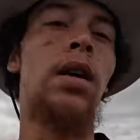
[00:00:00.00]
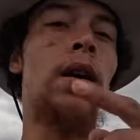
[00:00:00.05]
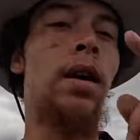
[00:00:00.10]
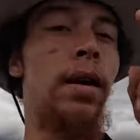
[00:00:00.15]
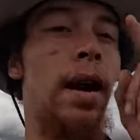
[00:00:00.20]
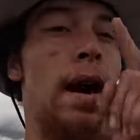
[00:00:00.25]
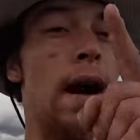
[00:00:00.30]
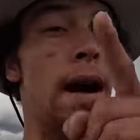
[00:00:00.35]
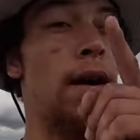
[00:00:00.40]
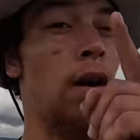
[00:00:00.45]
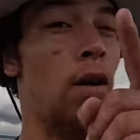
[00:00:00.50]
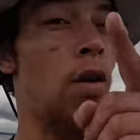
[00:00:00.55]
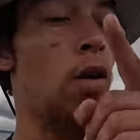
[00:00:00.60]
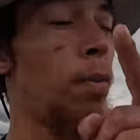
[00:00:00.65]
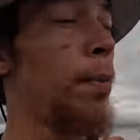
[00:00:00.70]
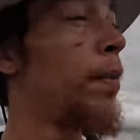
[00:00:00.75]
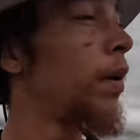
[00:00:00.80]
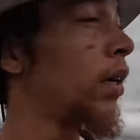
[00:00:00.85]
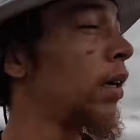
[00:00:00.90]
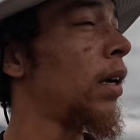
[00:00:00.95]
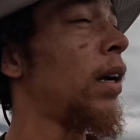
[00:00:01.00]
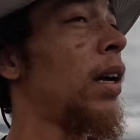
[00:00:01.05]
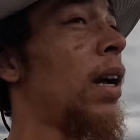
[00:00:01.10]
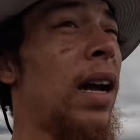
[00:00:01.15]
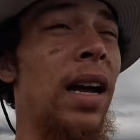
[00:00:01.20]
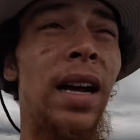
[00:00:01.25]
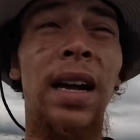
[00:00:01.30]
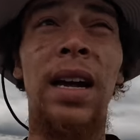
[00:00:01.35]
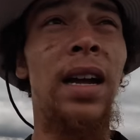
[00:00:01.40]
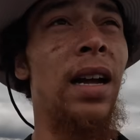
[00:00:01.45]
And I hope,
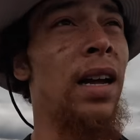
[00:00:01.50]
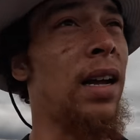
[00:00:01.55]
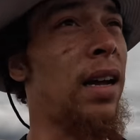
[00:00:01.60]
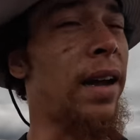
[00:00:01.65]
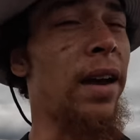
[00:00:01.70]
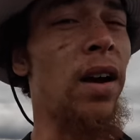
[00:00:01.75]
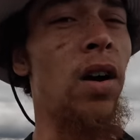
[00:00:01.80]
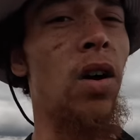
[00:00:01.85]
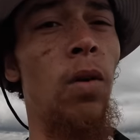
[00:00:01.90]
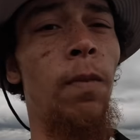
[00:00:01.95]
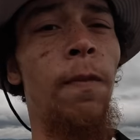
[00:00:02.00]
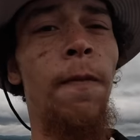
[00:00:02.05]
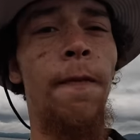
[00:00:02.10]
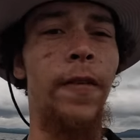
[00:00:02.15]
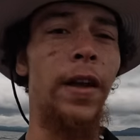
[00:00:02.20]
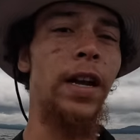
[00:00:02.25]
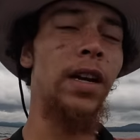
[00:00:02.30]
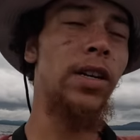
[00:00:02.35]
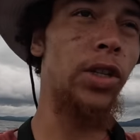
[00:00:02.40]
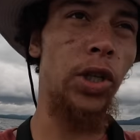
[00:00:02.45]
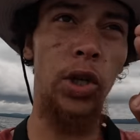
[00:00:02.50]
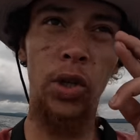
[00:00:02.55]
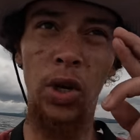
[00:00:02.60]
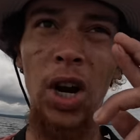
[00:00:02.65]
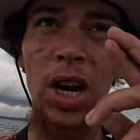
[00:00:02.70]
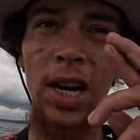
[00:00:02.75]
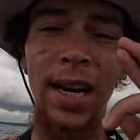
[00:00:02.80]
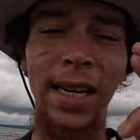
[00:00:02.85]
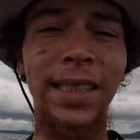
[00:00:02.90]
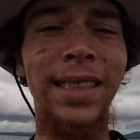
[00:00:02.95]
I hope, fingers
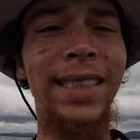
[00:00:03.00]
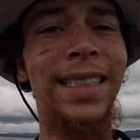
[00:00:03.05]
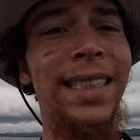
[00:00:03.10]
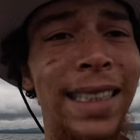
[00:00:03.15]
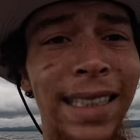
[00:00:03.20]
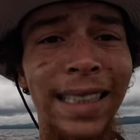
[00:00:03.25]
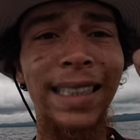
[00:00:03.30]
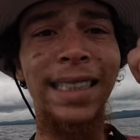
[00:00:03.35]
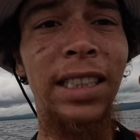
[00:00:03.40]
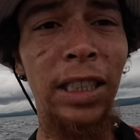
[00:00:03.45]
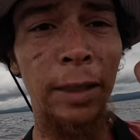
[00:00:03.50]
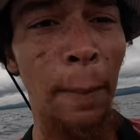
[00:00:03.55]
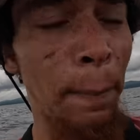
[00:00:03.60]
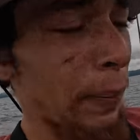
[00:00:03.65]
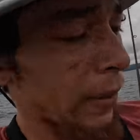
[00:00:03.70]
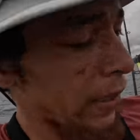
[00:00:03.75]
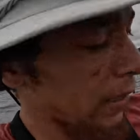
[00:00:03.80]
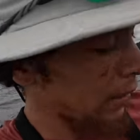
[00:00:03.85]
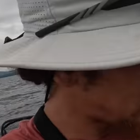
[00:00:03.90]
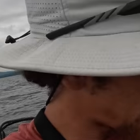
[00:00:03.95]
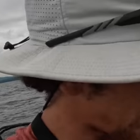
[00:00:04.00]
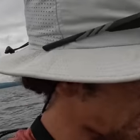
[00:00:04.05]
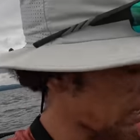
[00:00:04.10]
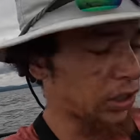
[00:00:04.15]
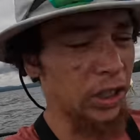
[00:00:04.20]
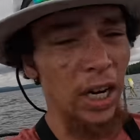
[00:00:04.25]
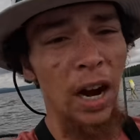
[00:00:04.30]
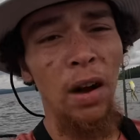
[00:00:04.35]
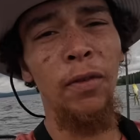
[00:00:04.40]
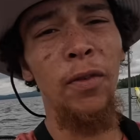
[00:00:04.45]
crossed, I can catch a big lake
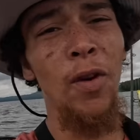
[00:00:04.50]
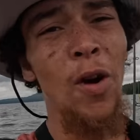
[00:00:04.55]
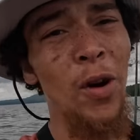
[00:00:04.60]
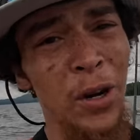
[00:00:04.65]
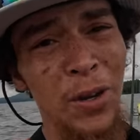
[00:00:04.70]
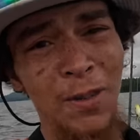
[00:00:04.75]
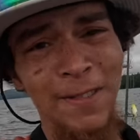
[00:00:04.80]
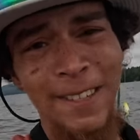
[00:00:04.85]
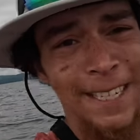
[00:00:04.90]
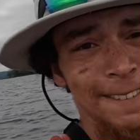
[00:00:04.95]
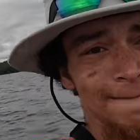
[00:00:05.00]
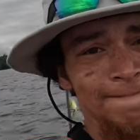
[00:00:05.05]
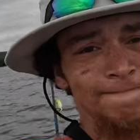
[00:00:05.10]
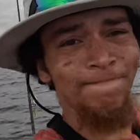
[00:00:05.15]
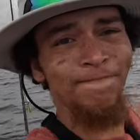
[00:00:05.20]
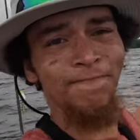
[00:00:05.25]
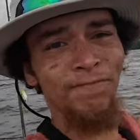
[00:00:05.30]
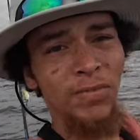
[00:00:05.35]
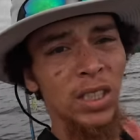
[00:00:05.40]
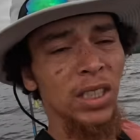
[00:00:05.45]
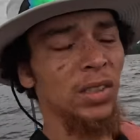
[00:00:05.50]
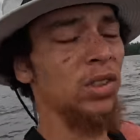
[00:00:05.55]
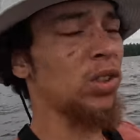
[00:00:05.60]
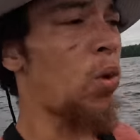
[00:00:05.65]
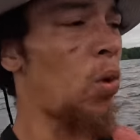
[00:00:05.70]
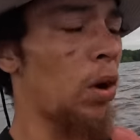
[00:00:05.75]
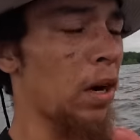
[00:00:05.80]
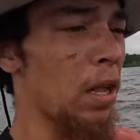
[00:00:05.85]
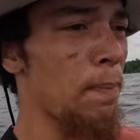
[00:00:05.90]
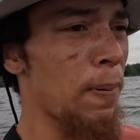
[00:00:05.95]
trout for you, like
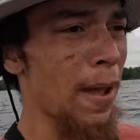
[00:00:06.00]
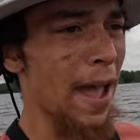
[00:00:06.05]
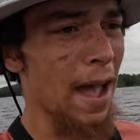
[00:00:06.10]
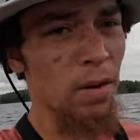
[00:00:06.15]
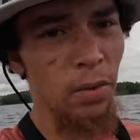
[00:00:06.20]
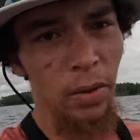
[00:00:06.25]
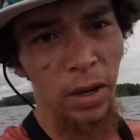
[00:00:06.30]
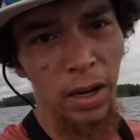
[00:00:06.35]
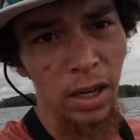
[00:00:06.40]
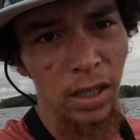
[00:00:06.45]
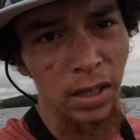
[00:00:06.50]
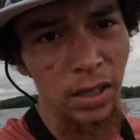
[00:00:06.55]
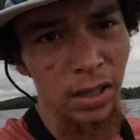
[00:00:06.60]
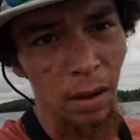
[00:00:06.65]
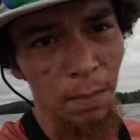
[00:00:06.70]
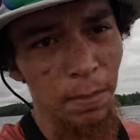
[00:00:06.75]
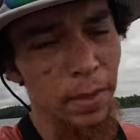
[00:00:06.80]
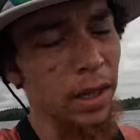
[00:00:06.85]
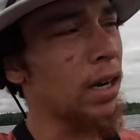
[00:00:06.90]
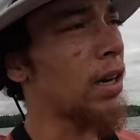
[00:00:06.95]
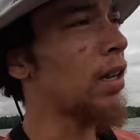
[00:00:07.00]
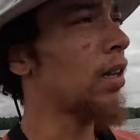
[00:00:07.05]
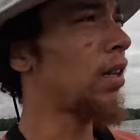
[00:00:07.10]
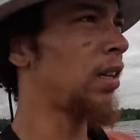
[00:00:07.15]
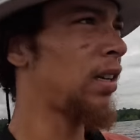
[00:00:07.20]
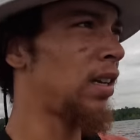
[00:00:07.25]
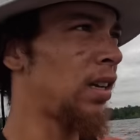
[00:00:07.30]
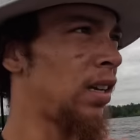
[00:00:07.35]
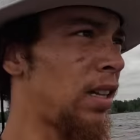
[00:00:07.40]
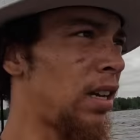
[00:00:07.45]
20 pounder or something.
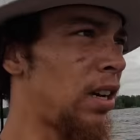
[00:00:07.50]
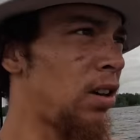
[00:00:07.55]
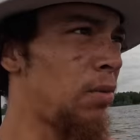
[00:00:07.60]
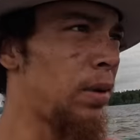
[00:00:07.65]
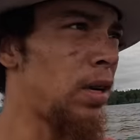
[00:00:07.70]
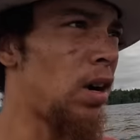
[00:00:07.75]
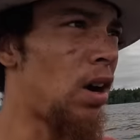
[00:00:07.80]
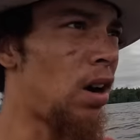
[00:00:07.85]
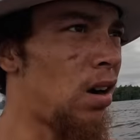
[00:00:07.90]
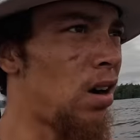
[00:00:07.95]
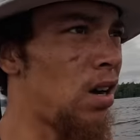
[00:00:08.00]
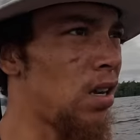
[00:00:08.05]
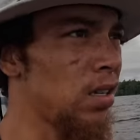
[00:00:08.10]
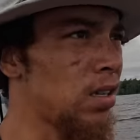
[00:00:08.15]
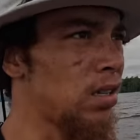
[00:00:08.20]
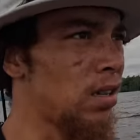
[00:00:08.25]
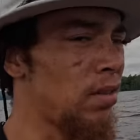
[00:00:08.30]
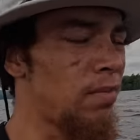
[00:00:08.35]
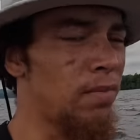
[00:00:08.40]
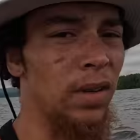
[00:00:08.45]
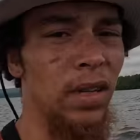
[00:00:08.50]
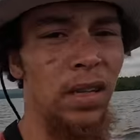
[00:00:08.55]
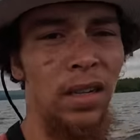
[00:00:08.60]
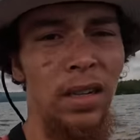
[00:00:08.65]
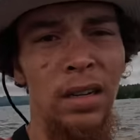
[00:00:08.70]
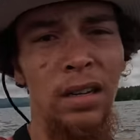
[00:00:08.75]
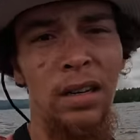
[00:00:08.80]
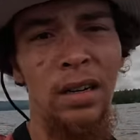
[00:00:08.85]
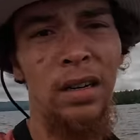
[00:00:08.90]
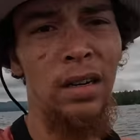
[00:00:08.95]
That would be awesome.
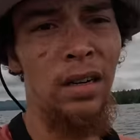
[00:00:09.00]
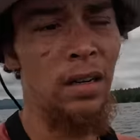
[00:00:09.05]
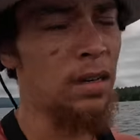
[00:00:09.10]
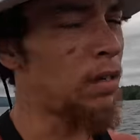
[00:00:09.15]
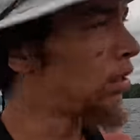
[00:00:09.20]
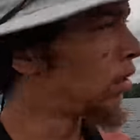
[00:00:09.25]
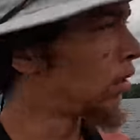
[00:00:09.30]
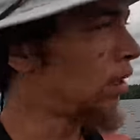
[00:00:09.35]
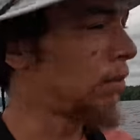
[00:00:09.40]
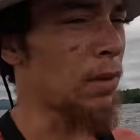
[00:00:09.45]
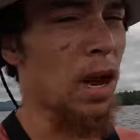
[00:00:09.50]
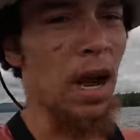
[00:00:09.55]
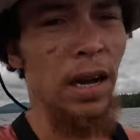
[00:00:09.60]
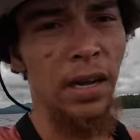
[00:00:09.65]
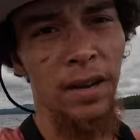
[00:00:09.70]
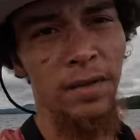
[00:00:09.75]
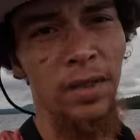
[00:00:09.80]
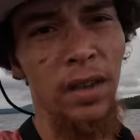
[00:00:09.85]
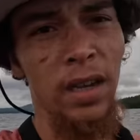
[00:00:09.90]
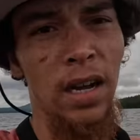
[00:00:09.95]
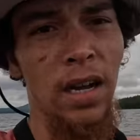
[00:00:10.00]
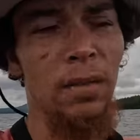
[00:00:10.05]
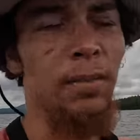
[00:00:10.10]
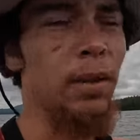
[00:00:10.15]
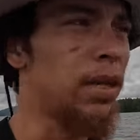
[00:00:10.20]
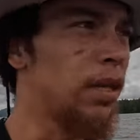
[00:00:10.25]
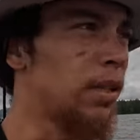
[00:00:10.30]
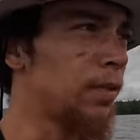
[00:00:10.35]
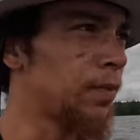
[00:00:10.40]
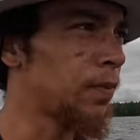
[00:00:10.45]
not giving up.
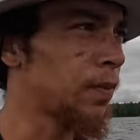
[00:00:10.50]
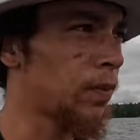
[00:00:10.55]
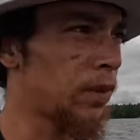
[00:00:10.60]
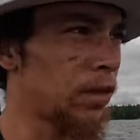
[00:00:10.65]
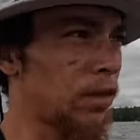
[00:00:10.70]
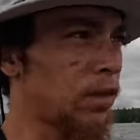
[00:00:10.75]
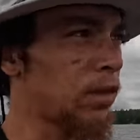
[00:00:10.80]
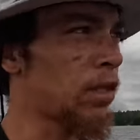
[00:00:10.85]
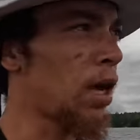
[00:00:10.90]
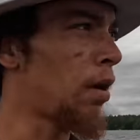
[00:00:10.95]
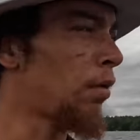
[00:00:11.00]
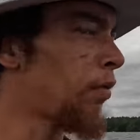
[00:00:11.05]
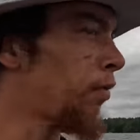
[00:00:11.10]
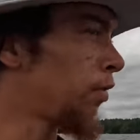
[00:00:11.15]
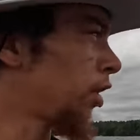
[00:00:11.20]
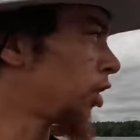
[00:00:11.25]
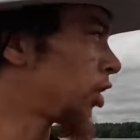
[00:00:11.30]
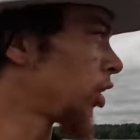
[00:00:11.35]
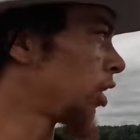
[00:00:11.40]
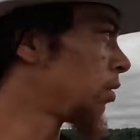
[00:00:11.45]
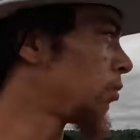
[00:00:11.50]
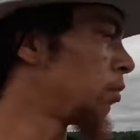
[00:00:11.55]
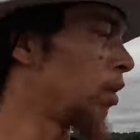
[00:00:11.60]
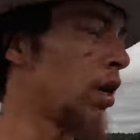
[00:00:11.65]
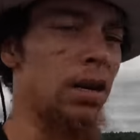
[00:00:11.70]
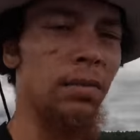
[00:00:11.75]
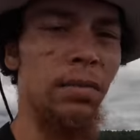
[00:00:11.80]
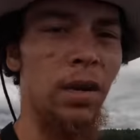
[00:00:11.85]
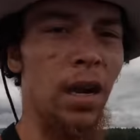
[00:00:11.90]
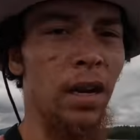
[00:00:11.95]
It's tough fishing,
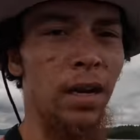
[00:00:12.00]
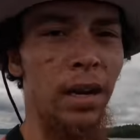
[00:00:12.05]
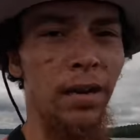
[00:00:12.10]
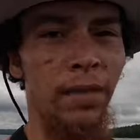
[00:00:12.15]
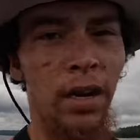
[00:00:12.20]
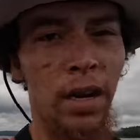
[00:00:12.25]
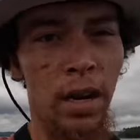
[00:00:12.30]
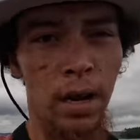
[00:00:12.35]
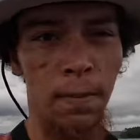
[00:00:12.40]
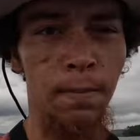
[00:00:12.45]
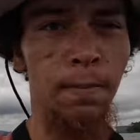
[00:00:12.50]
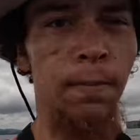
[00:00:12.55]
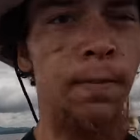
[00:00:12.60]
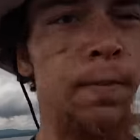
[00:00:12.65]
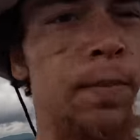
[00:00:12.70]
but I'm not giving up.